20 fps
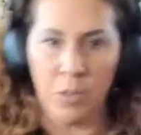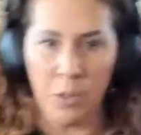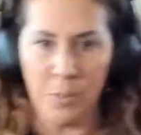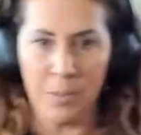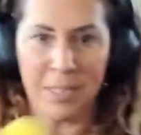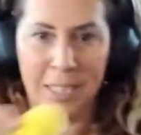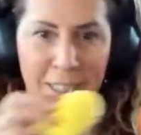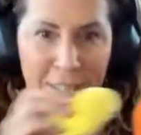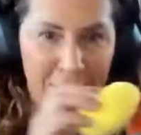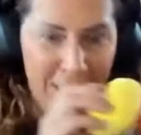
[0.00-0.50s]

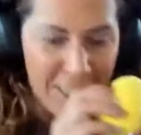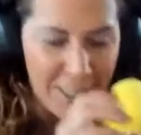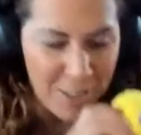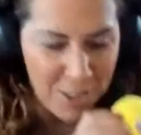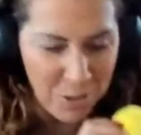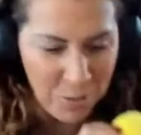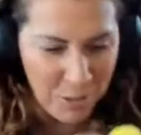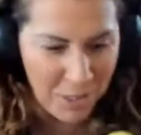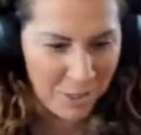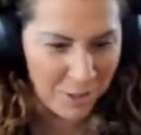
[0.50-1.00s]
oops, I got the
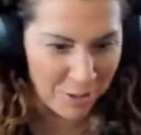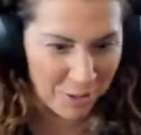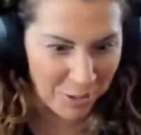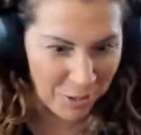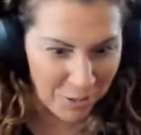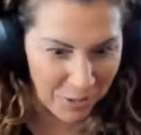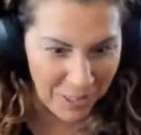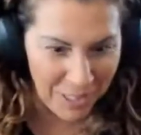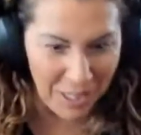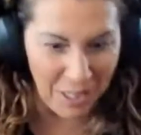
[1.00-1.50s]
squeaker
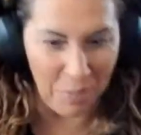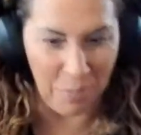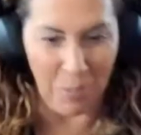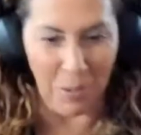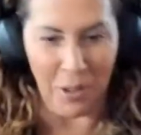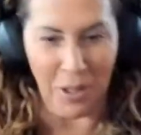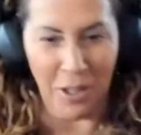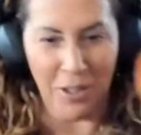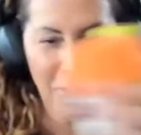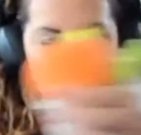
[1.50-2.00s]
toy up. Oh,
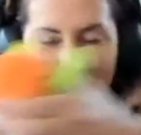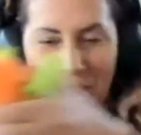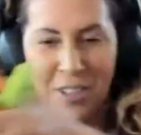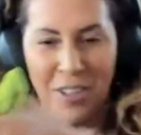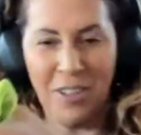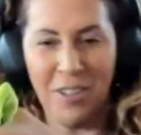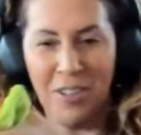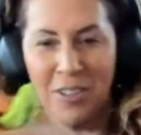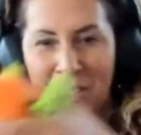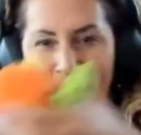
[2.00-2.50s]
yes, I
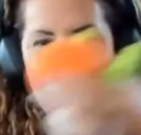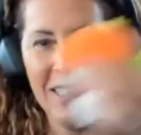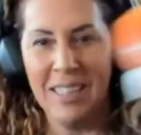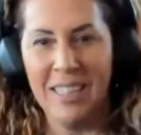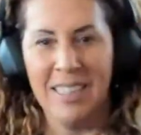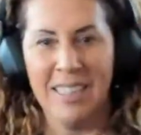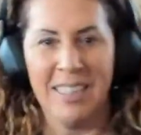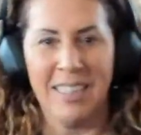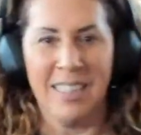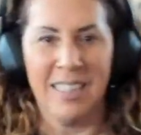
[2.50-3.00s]
do.
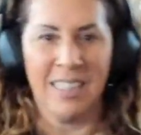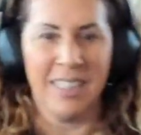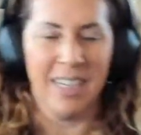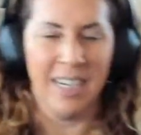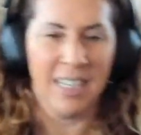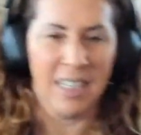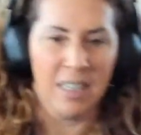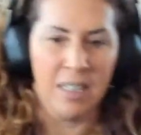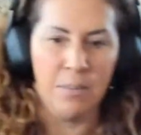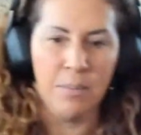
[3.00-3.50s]
All
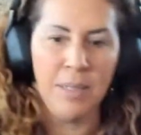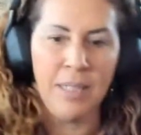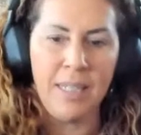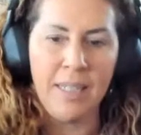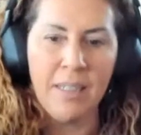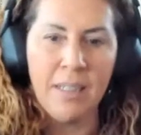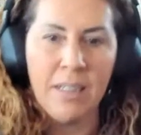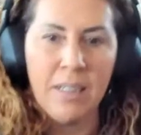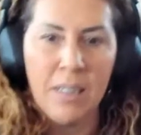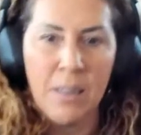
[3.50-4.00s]
right, let
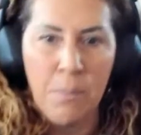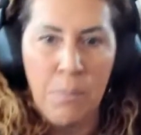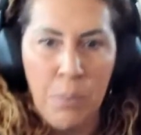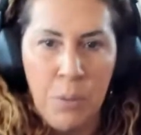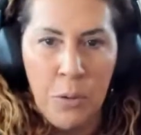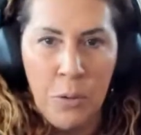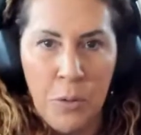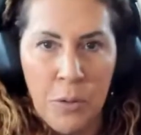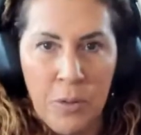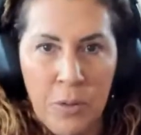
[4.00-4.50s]
me
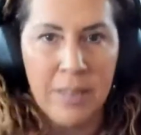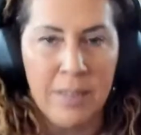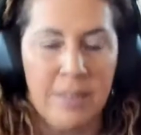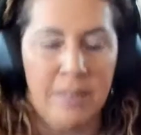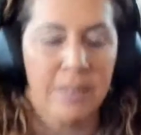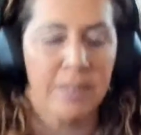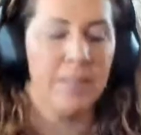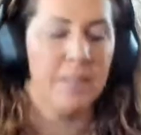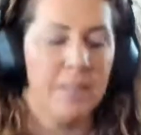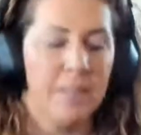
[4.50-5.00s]
pull
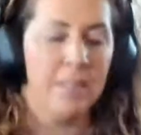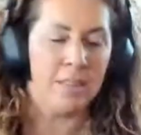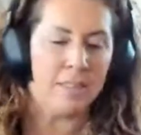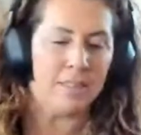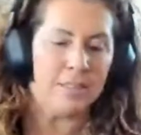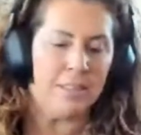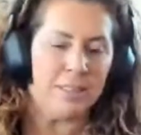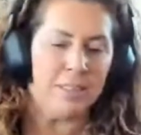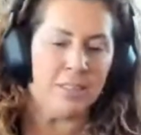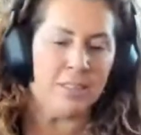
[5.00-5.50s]
this.
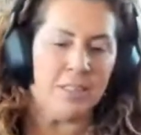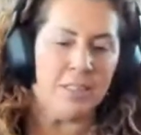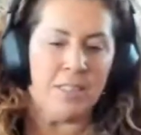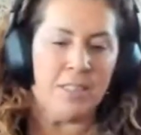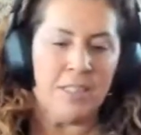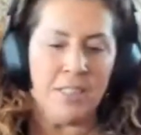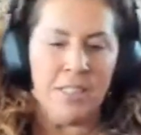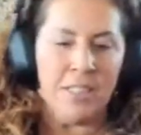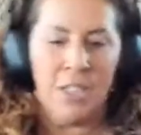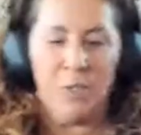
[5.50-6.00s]

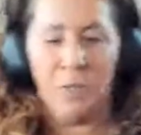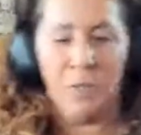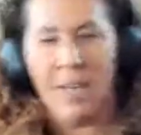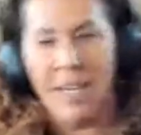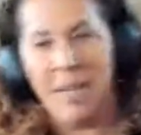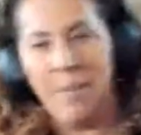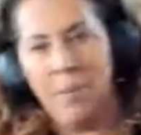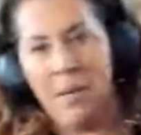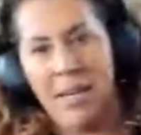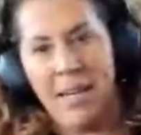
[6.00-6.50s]
You
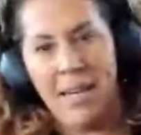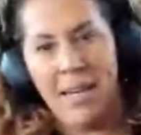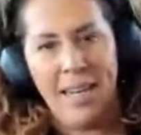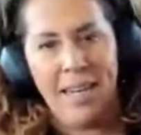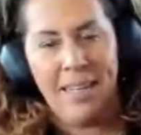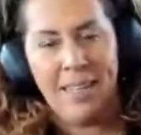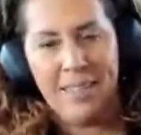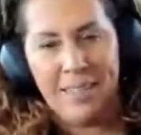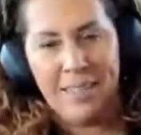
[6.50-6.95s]
ready, buddy?